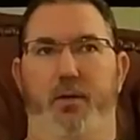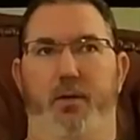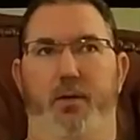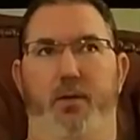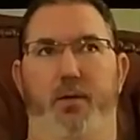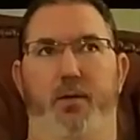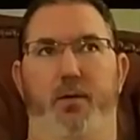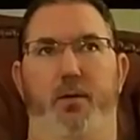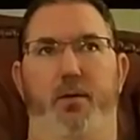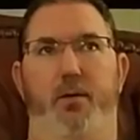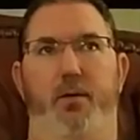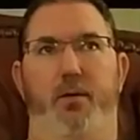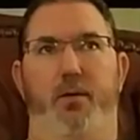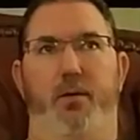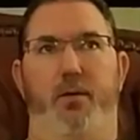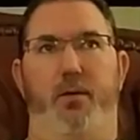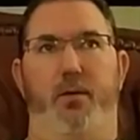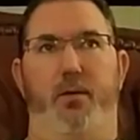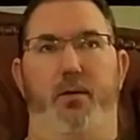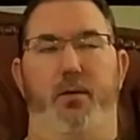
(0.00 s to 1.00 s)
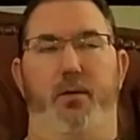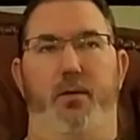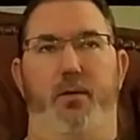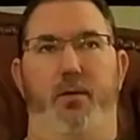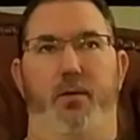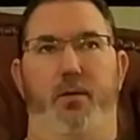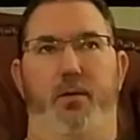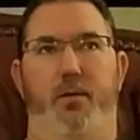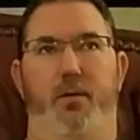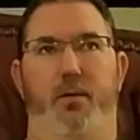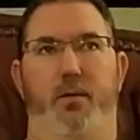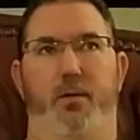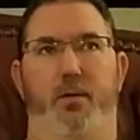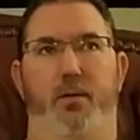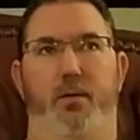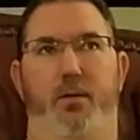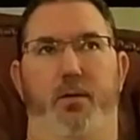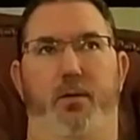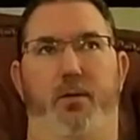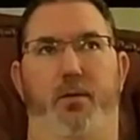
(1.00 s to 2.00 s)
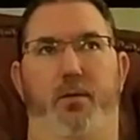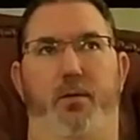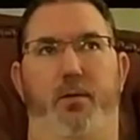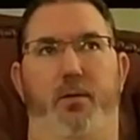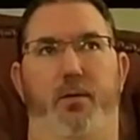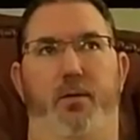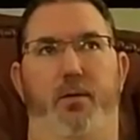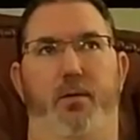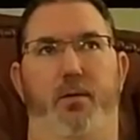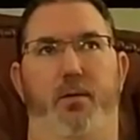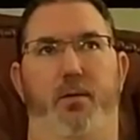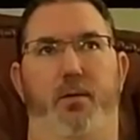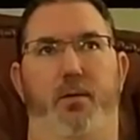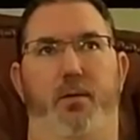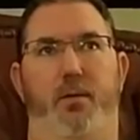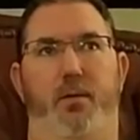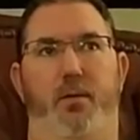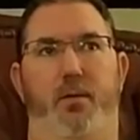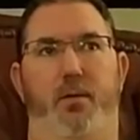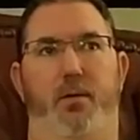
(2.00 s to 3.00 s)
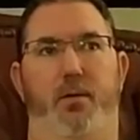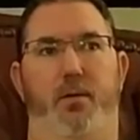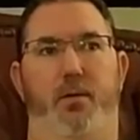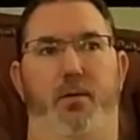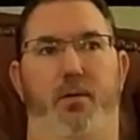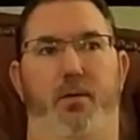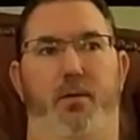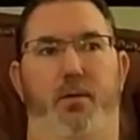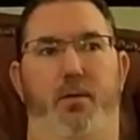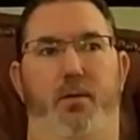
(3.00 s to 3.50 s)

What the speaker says: (no one is talking)